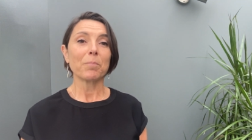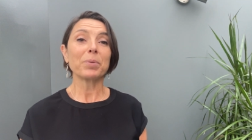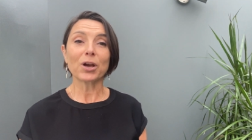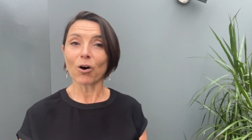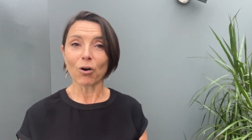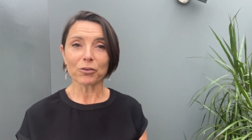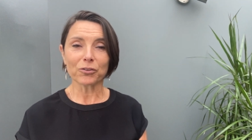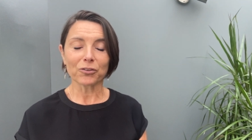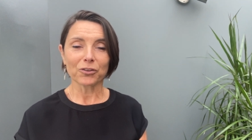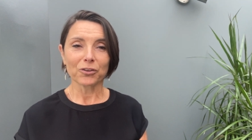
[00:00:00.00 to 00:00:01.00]

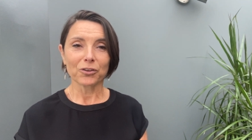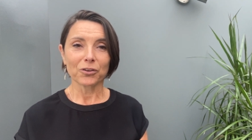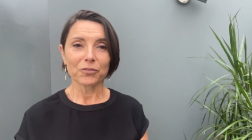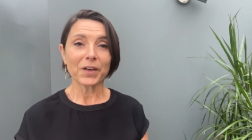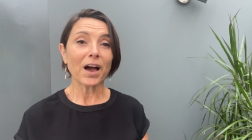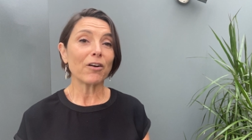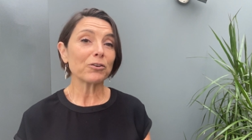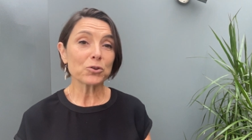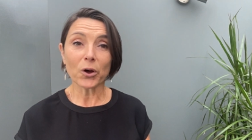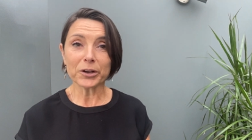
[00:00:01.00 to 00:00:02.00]
because they are
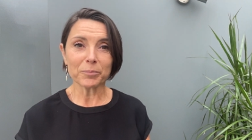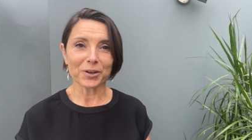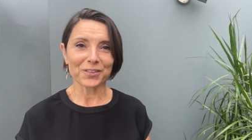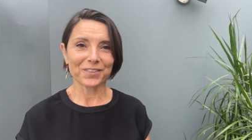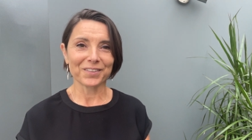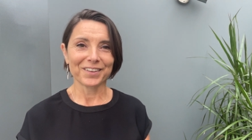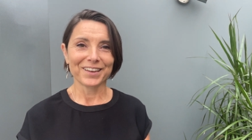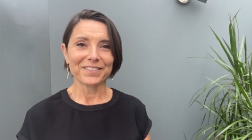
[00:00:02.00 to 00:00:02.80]
autonomous,